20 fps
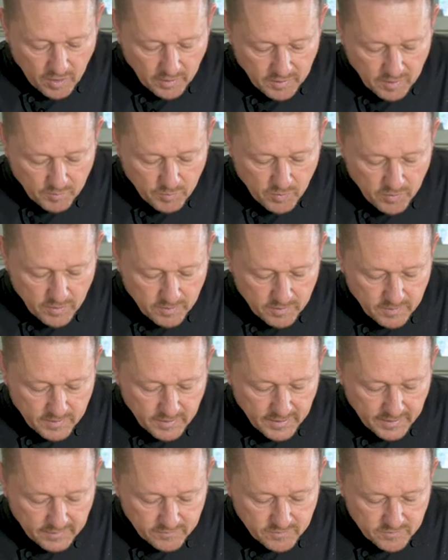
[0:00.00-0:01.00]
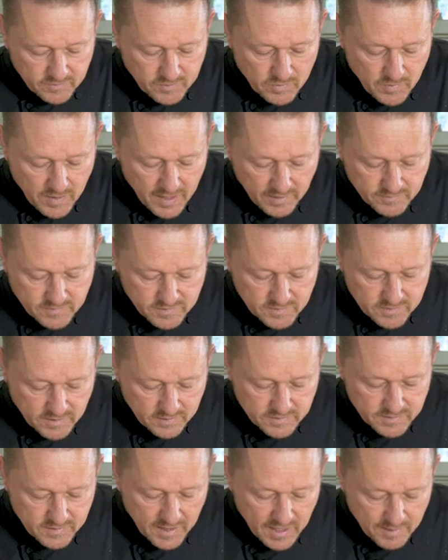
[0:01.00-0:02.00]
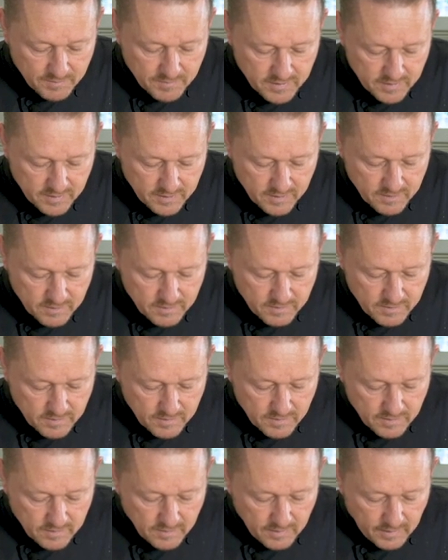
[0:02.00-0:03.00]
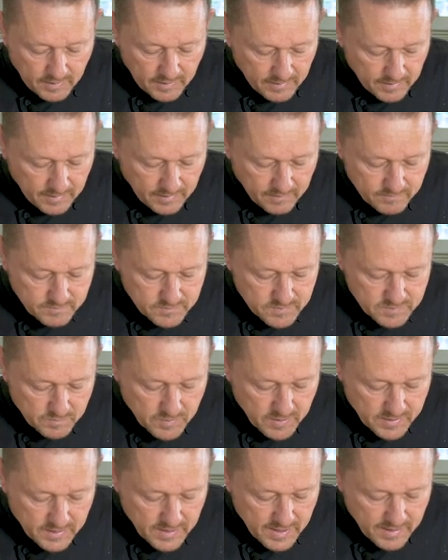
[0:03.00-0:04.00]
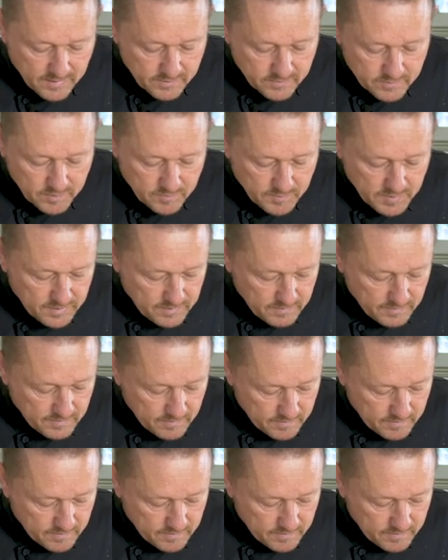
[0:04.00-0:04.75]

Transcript: I'm gonna put a nice two ounces on top of there and spread it out a little bit,